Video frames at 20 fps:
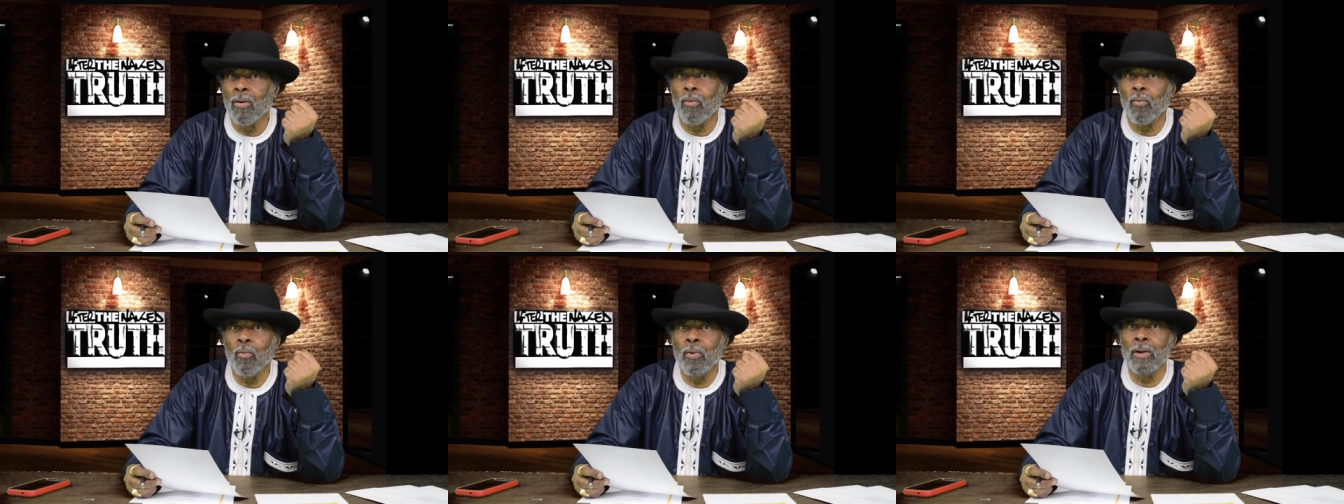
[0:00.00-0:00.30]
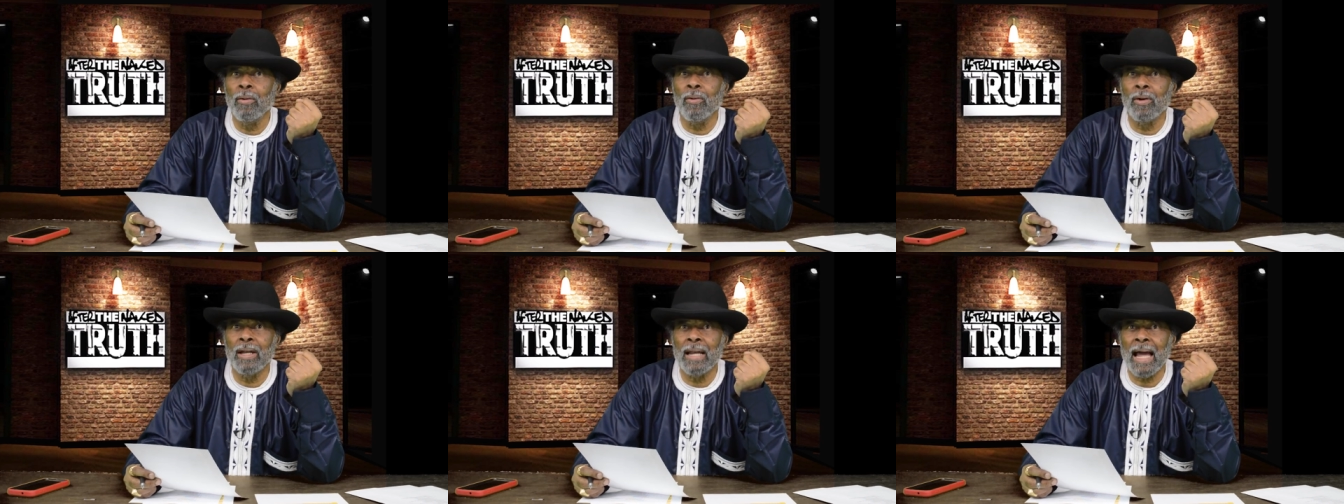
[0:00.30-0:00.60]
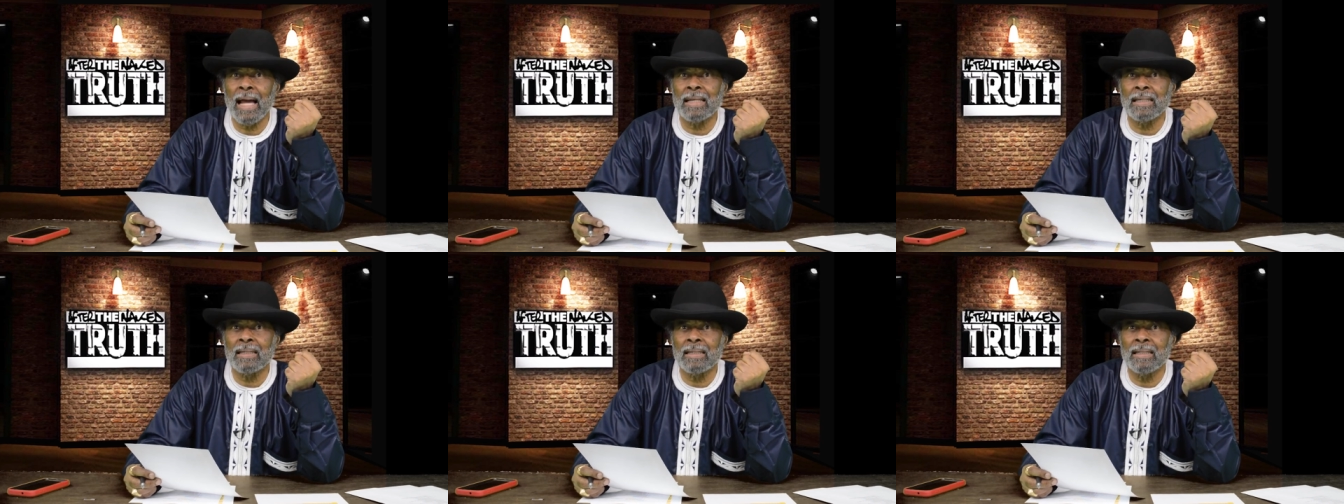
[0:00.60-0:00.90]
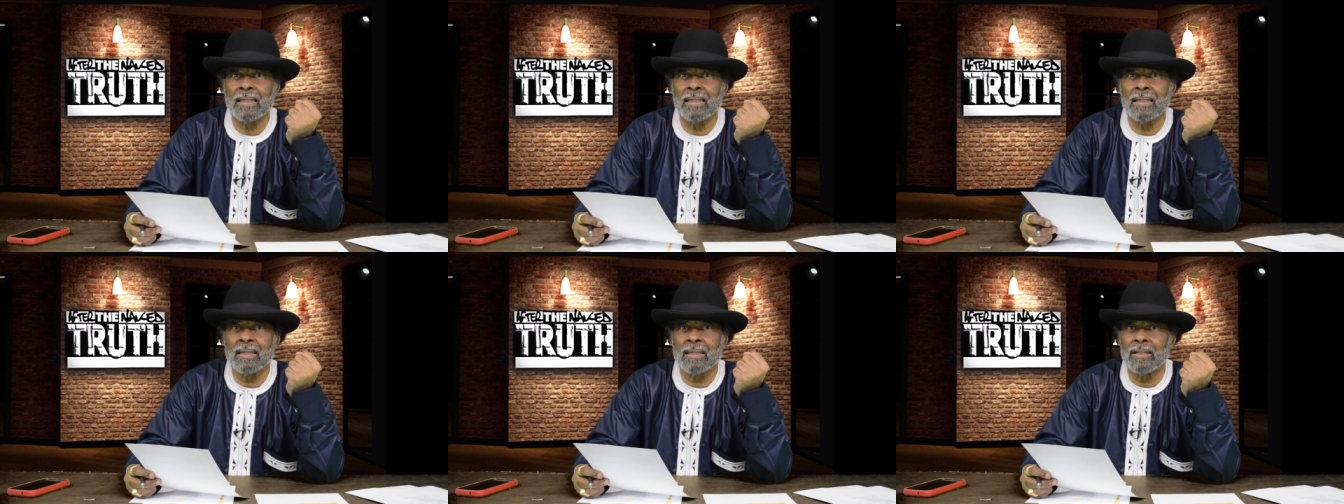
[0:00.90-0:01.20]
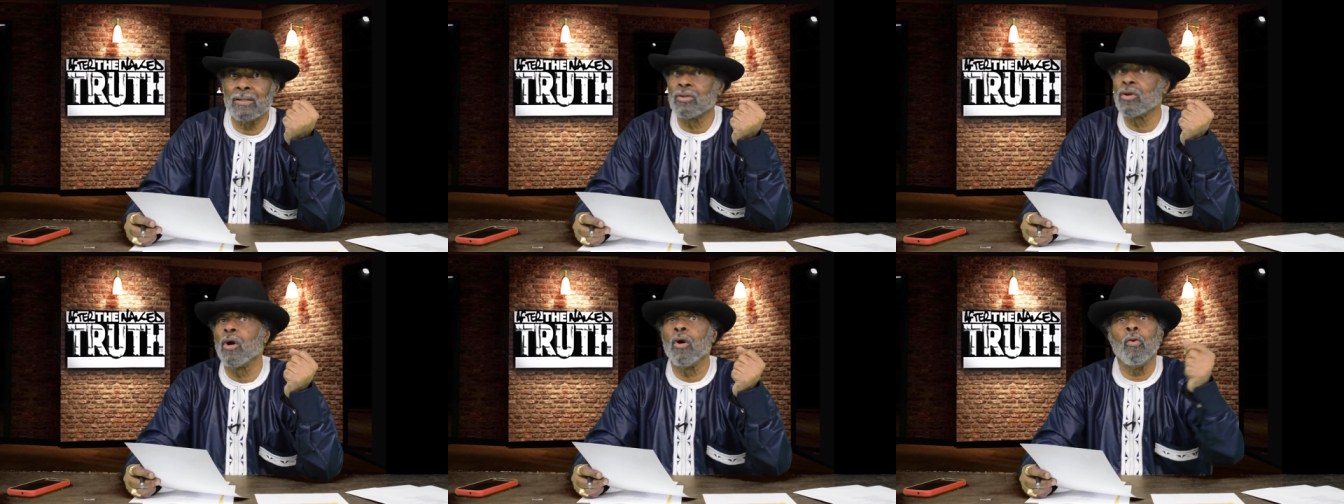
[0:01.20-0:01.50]
we were not
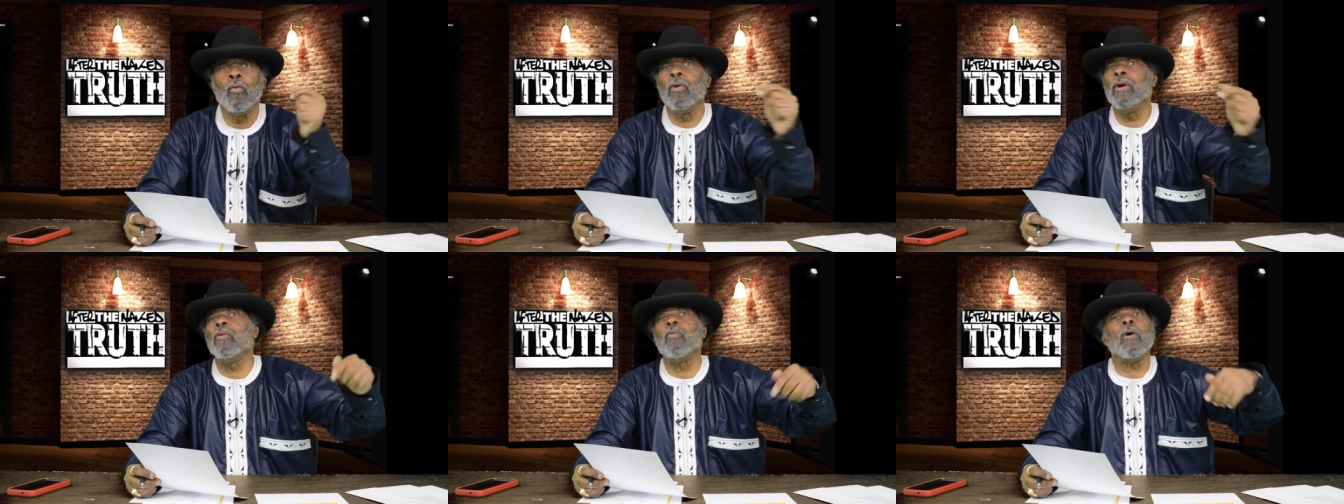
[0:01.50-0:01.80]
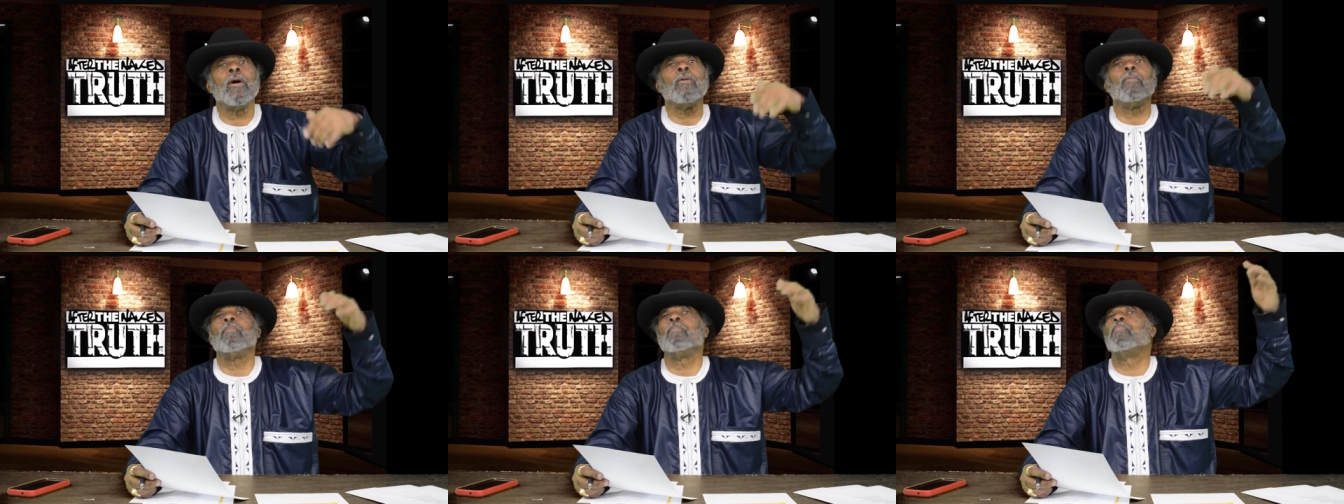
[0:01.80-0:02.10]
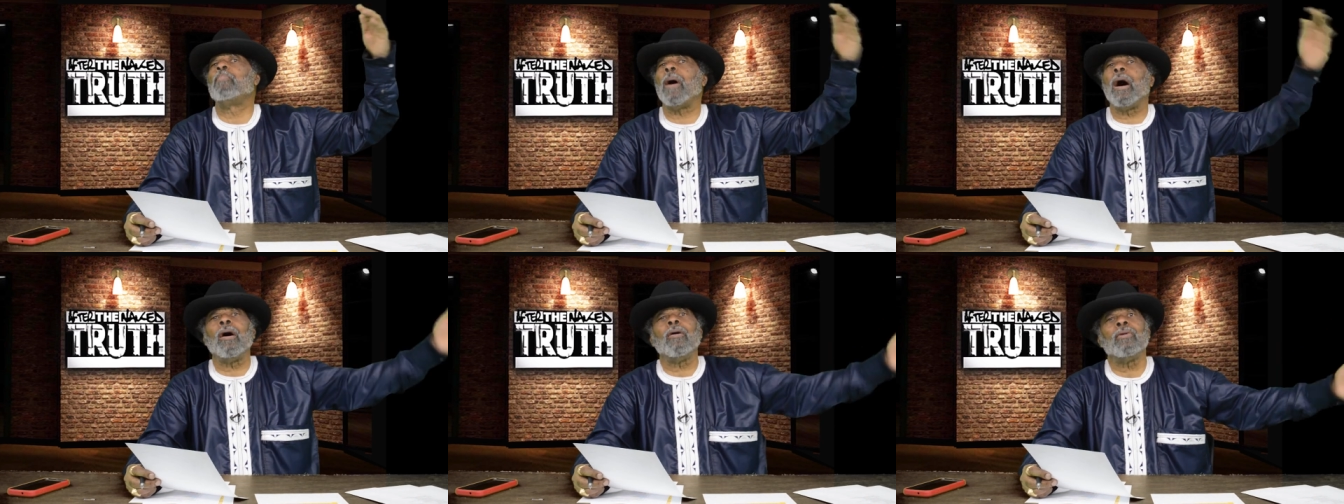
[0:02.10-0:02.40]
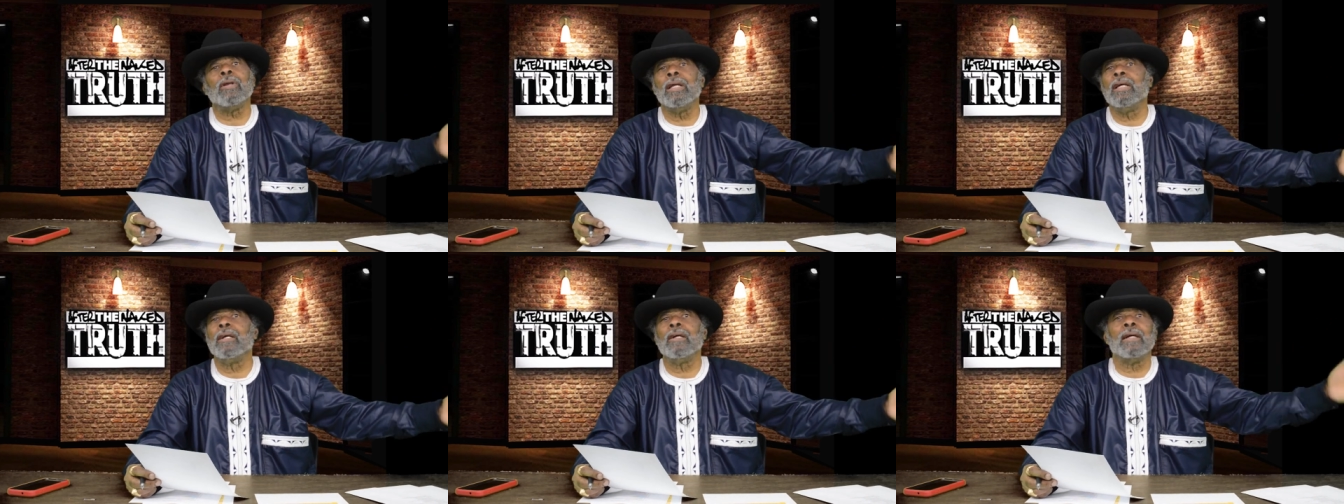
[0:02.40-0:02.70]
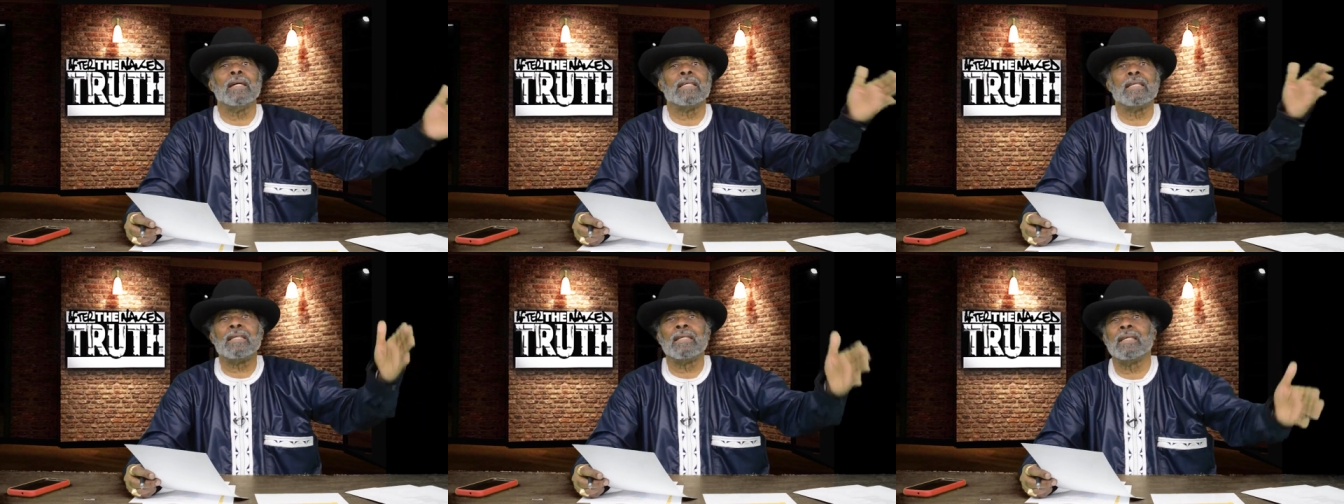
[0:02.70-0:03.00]
citizens. We weren't bought
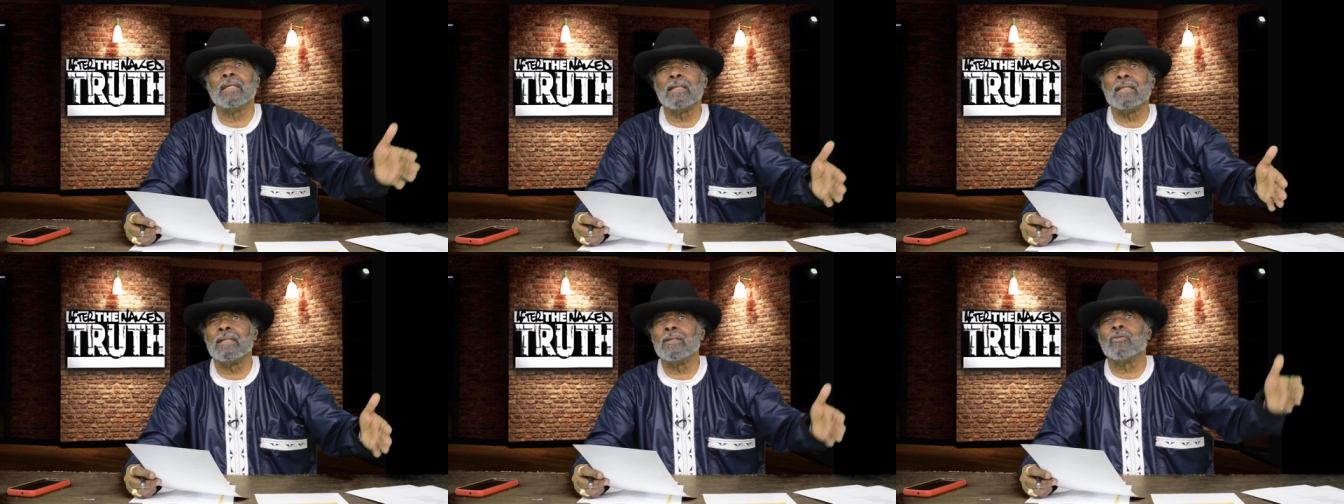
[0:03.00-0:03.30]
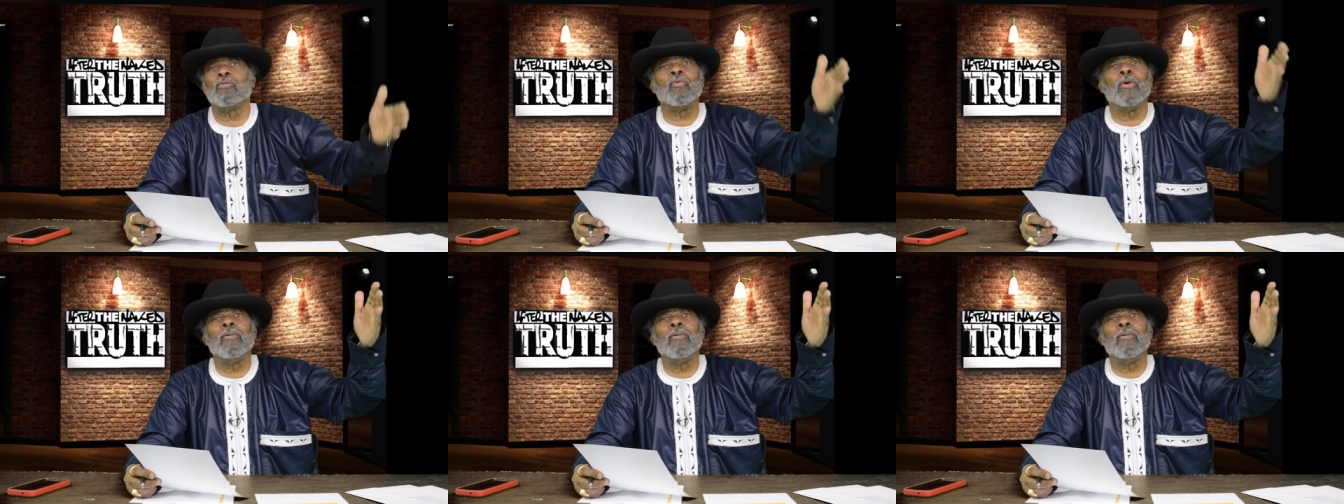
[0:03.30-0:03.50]
here as citizens.